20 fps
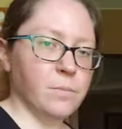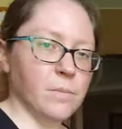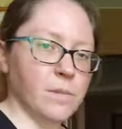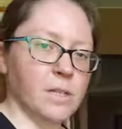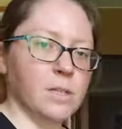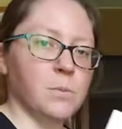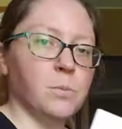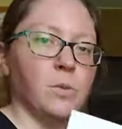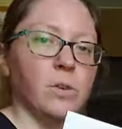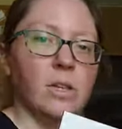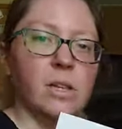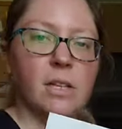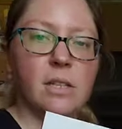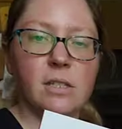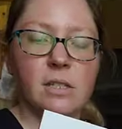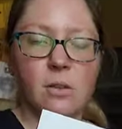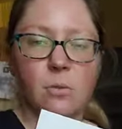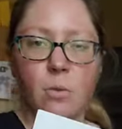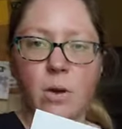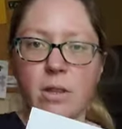This book
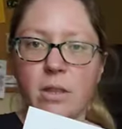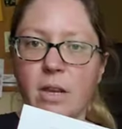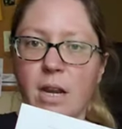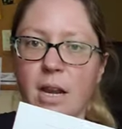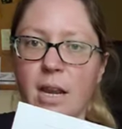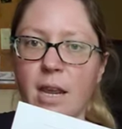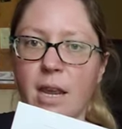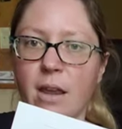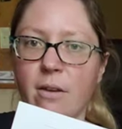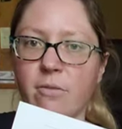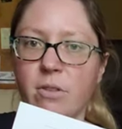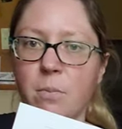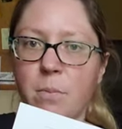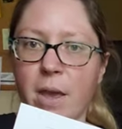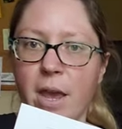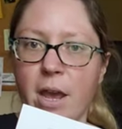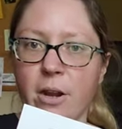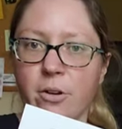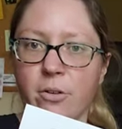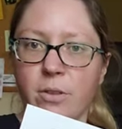is the one that I have, the
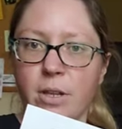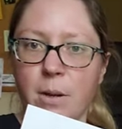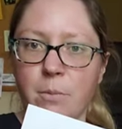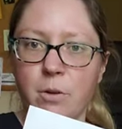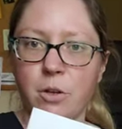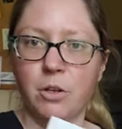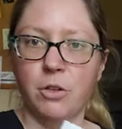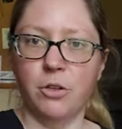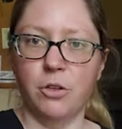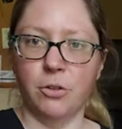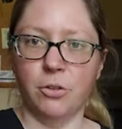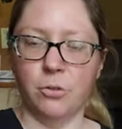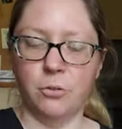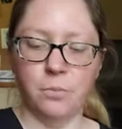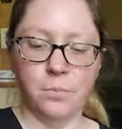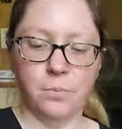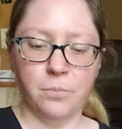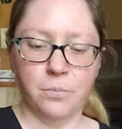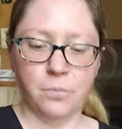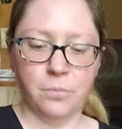pattern that I'm going to do.